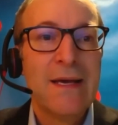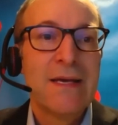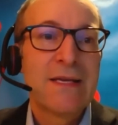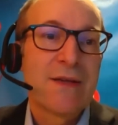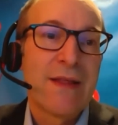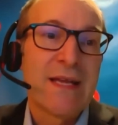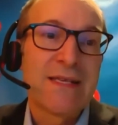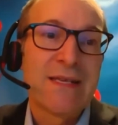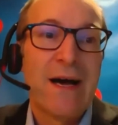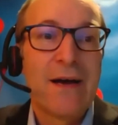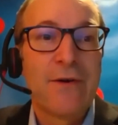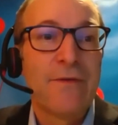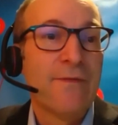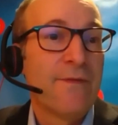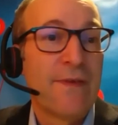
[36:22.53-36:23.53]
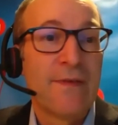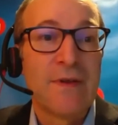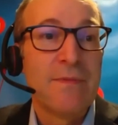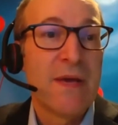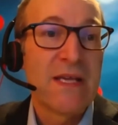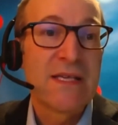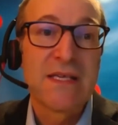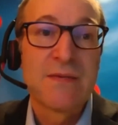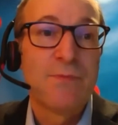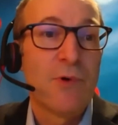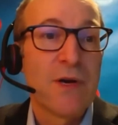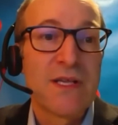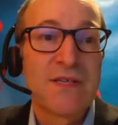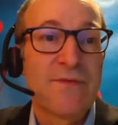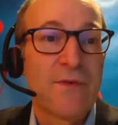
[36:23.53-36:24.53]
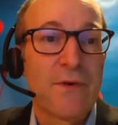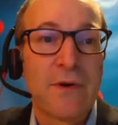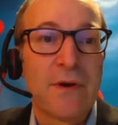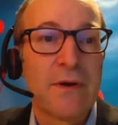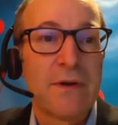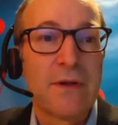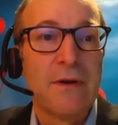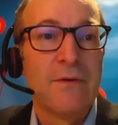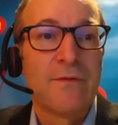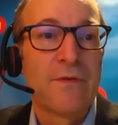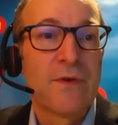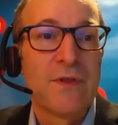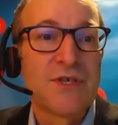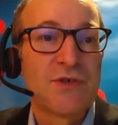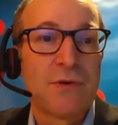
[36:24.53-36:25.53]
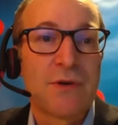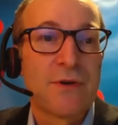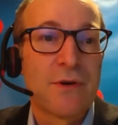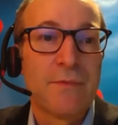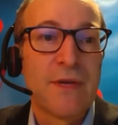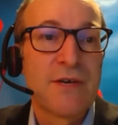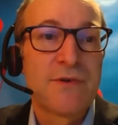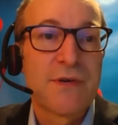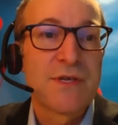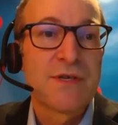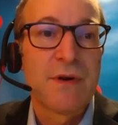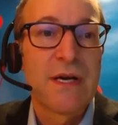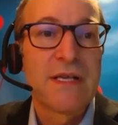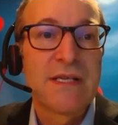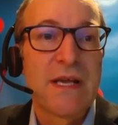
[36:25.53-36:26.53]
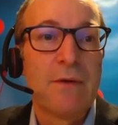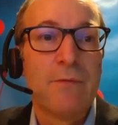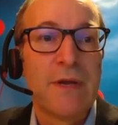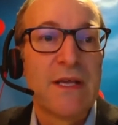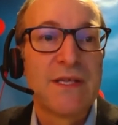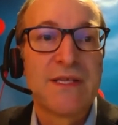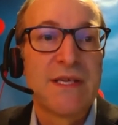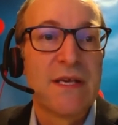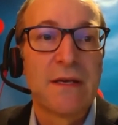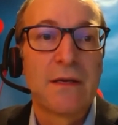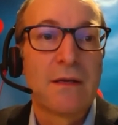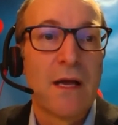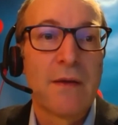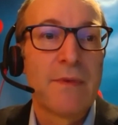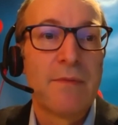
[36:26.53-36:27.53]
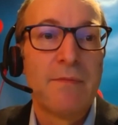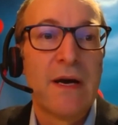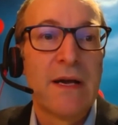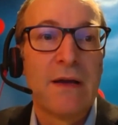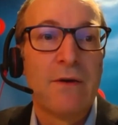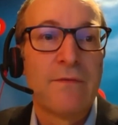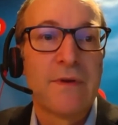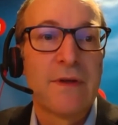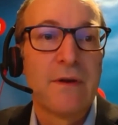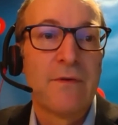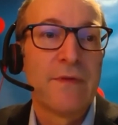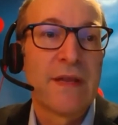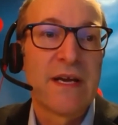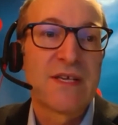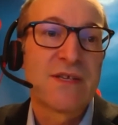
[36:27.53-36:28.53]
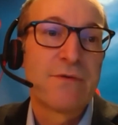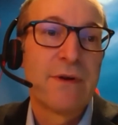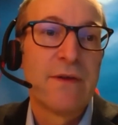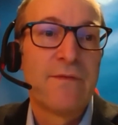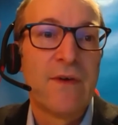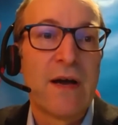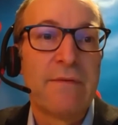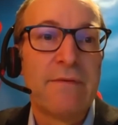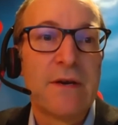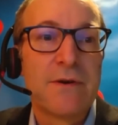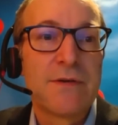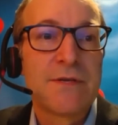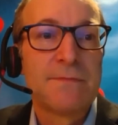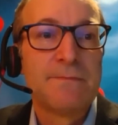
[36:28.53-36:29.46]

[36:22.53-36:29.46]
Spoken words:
So that's 150 basis points for the short-term interest rates that we could see it climbing by over the next 3 to 5 years.